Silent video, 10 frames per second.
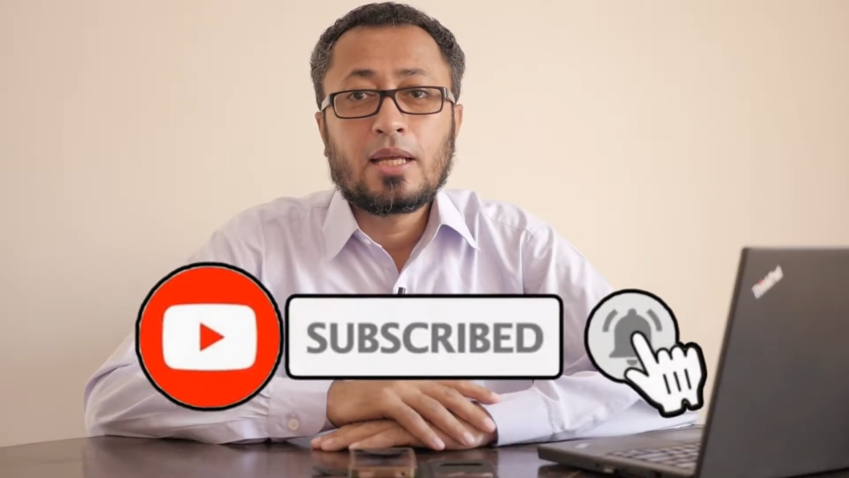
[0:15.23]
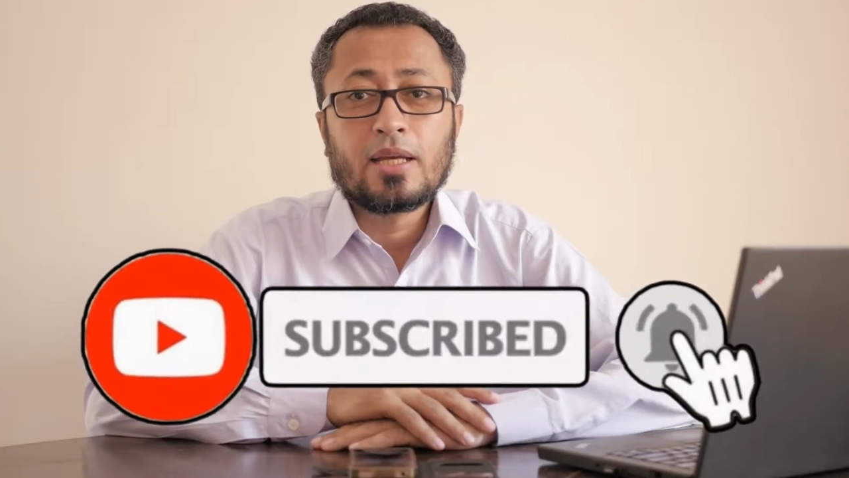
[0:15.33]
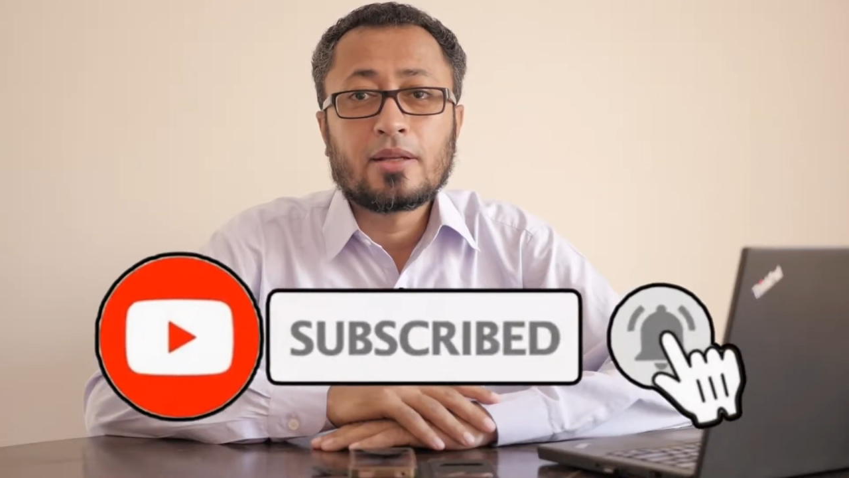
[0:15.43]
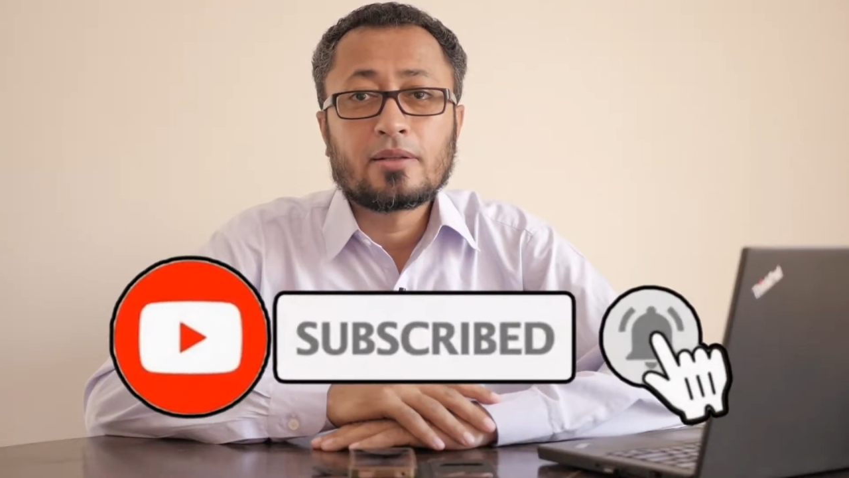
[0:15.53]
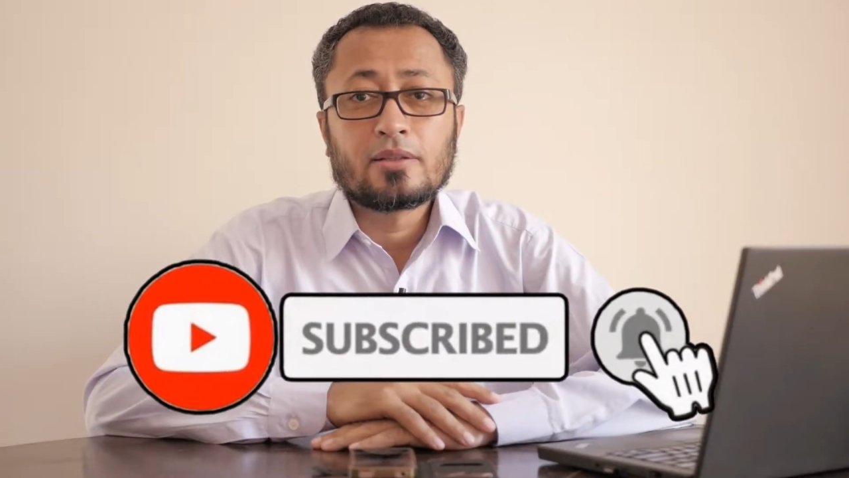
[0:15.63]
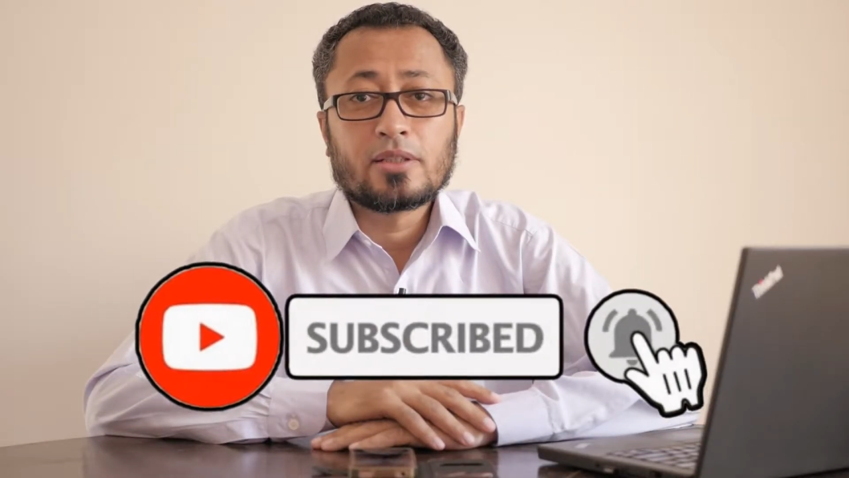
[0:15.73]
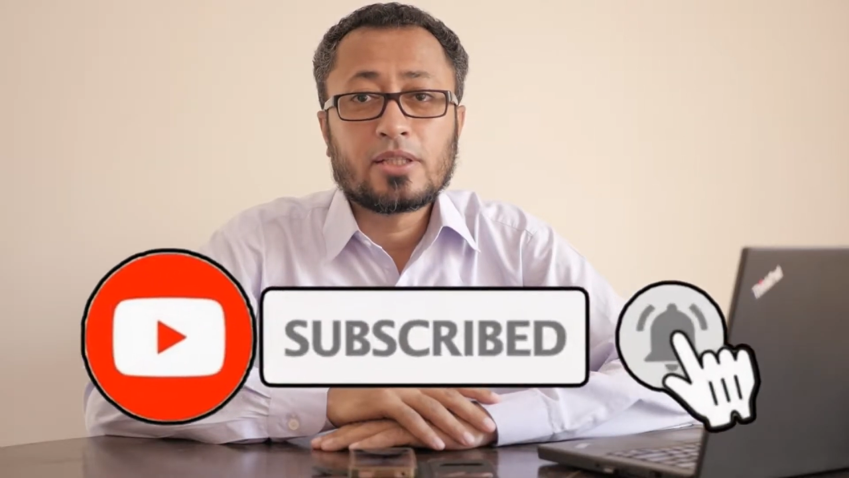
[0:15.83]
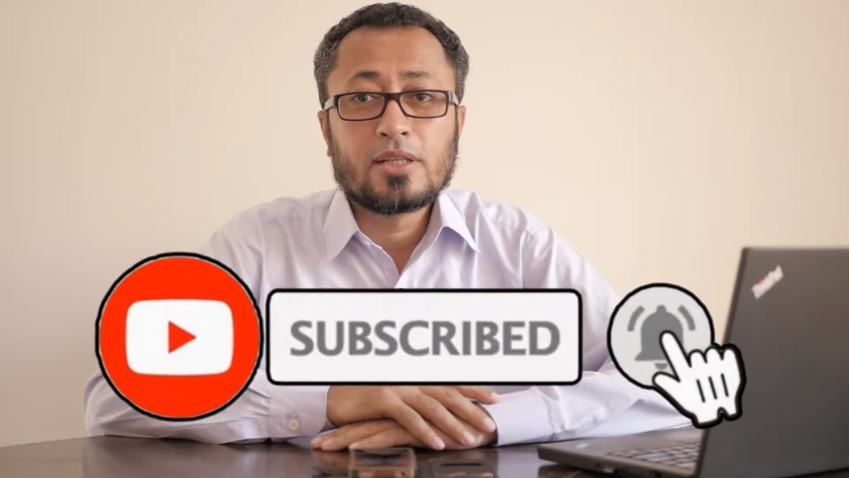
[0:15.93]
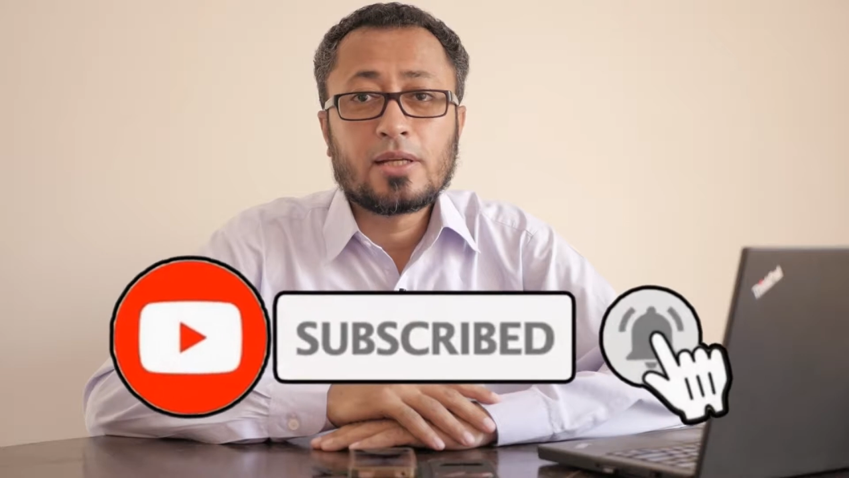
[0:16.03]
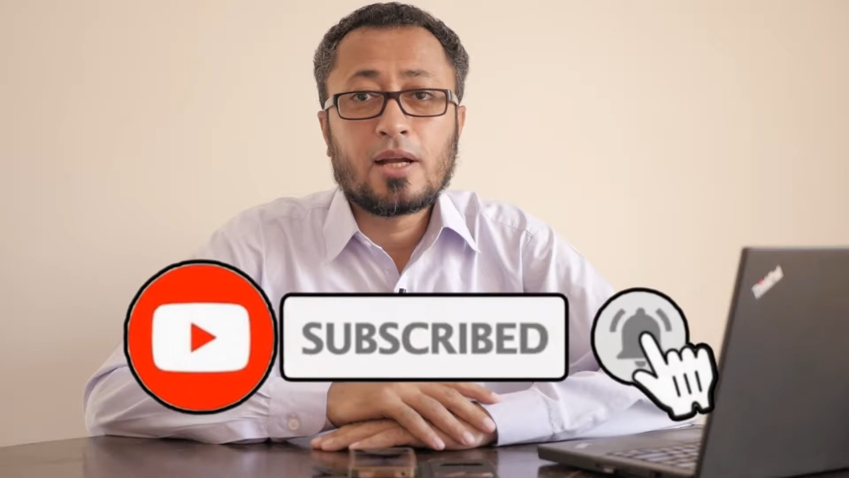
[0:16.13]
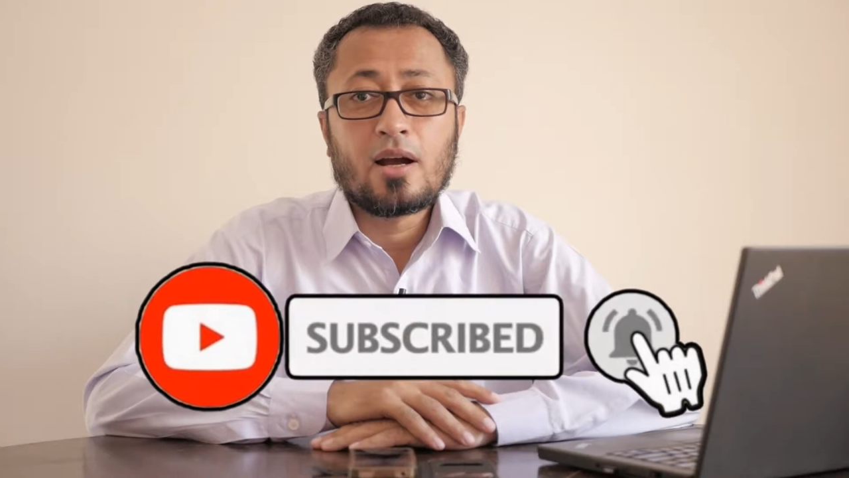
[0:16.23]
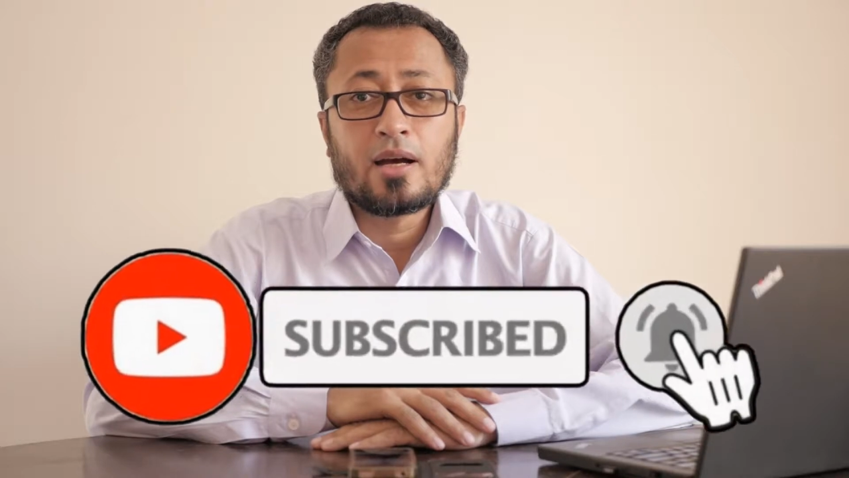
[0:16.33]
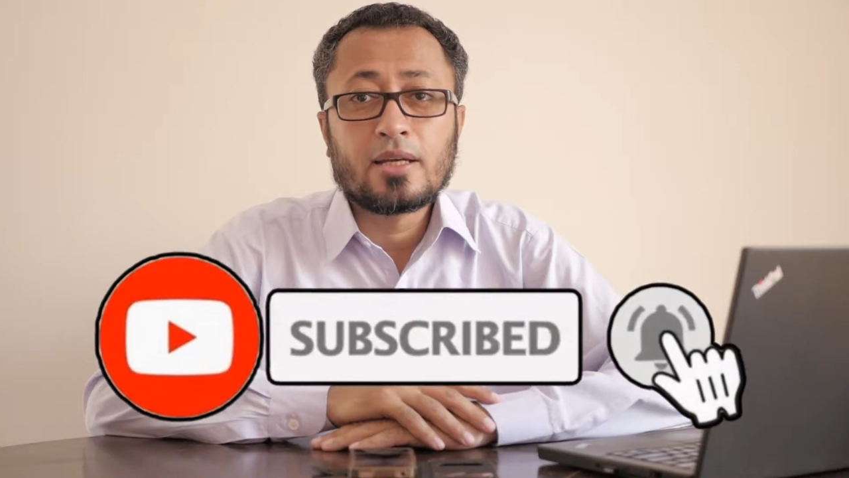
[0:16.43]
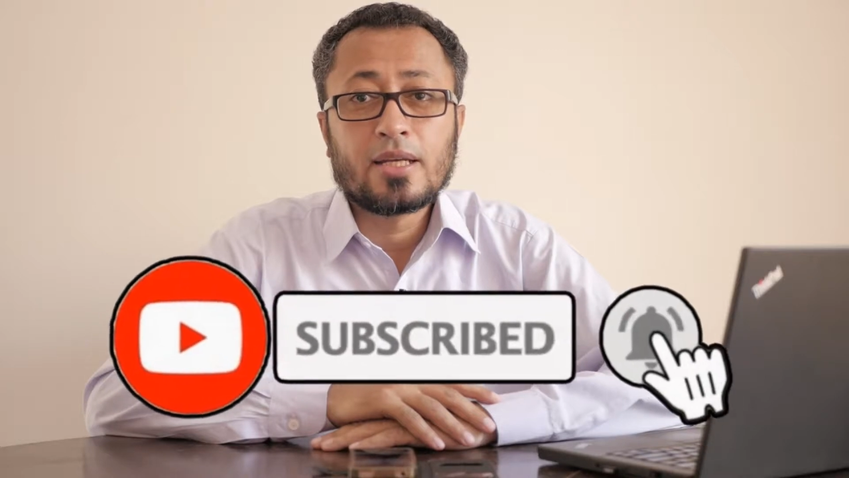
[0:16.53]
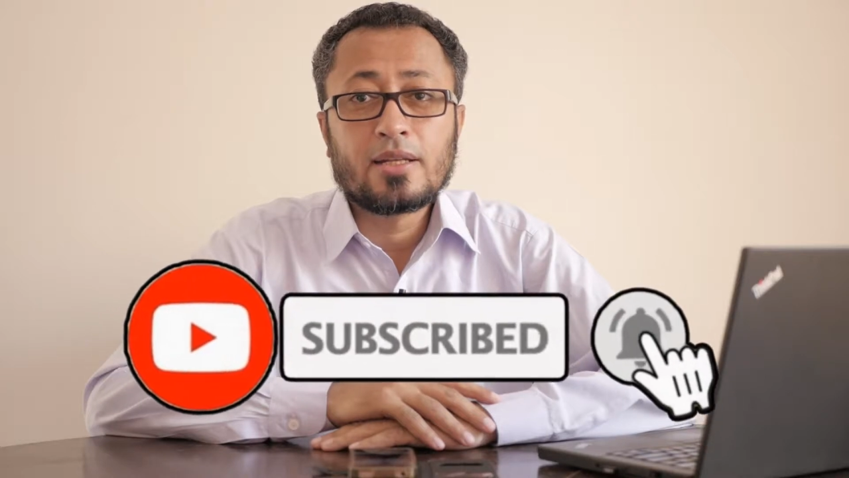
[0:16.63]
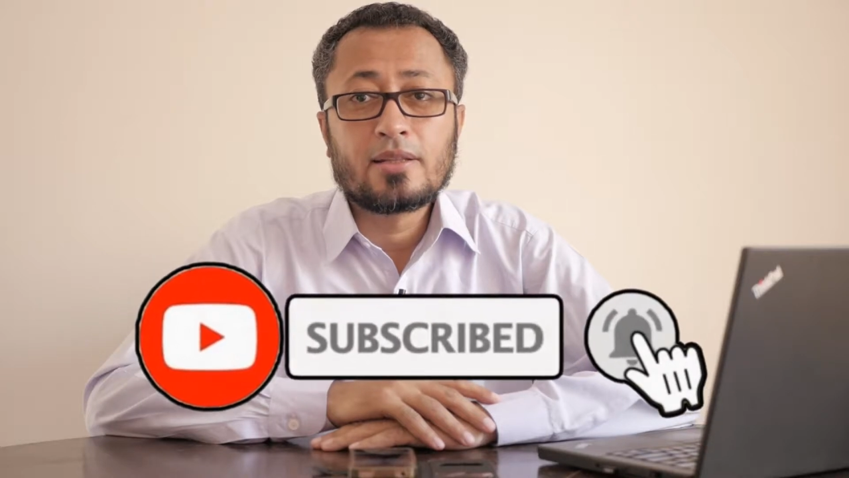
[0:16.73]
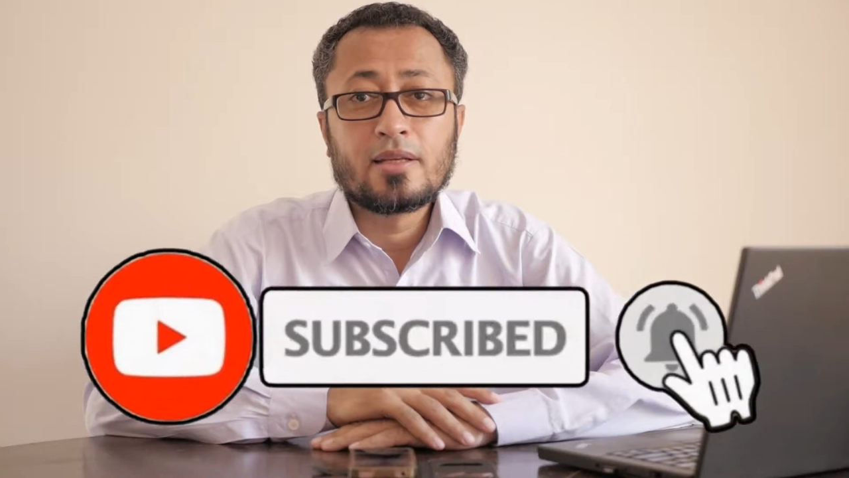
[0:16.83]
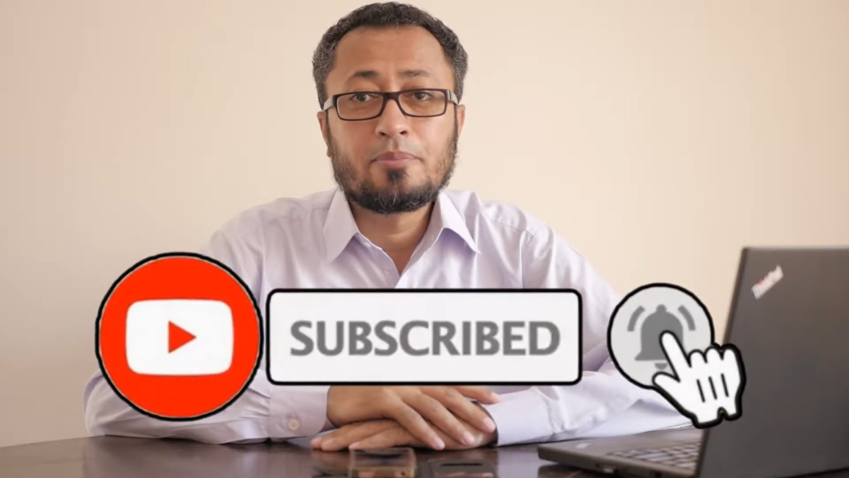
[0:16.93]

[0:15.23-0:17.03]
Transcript: and hit